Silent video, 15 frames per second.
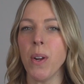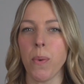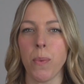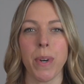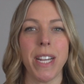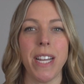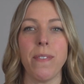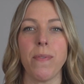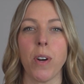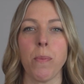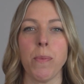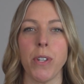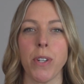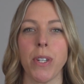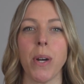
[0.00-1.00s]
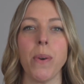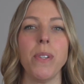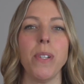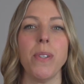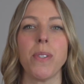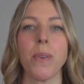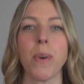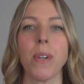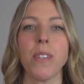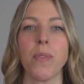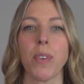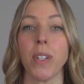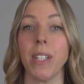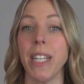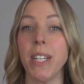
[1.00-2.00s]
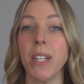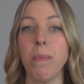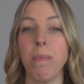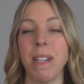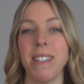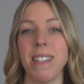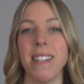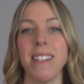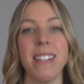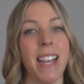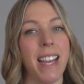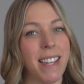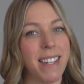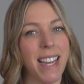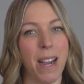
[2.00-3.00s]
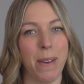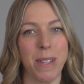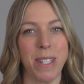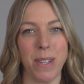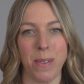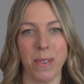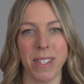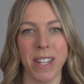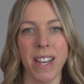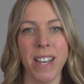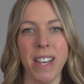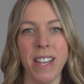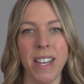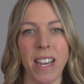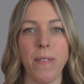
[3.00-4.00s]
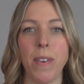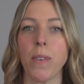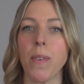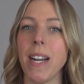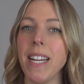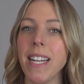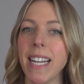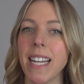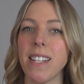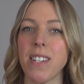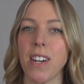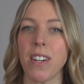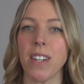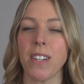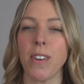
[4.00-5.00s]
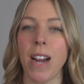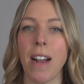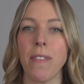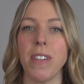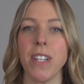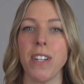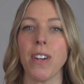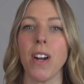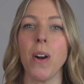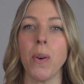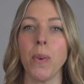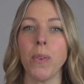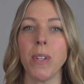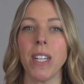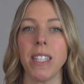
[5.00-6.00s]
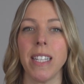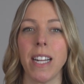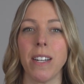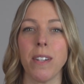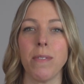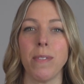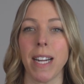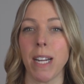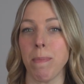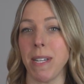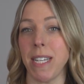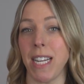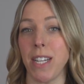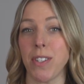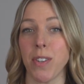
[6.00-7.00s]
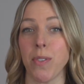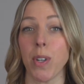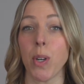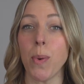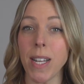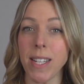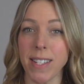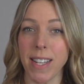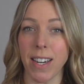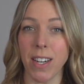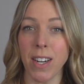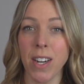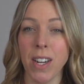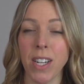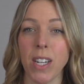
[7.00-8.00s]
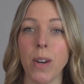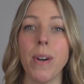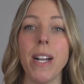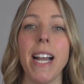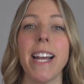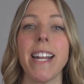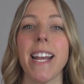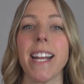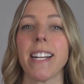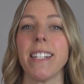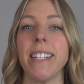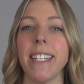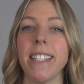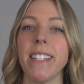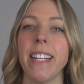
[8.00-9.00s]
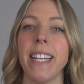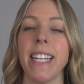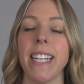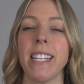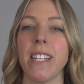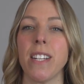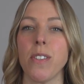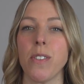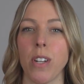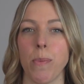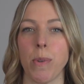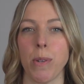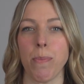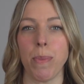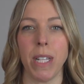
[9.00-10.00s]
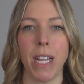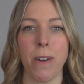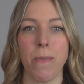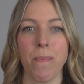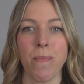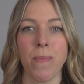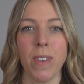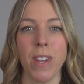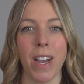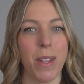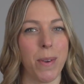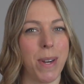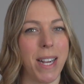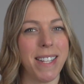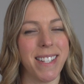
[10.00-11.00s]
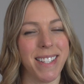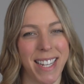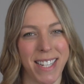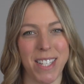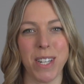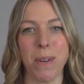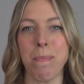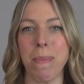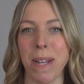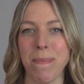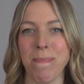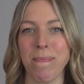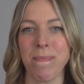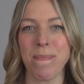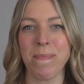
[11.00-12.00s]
We're eForms, your go-to source for legal, business, and how-tos. If you're ready to get started crafting your own letter of recommendation request letter, go ahead and click the link in the description below. Otherwise, let's jump in.